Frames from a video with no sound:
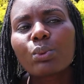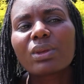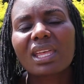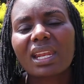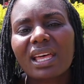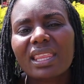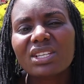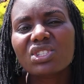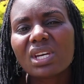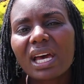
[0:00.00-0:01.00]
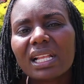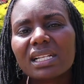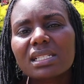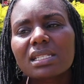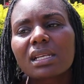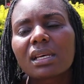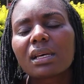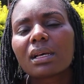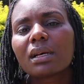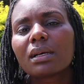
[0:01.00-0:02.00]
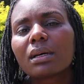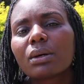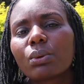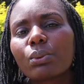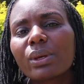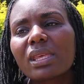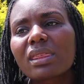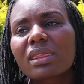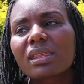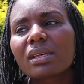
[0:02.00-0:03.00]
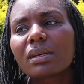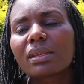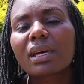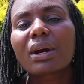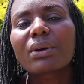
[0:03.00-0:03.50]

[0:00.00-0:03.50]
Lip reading: with another child, with the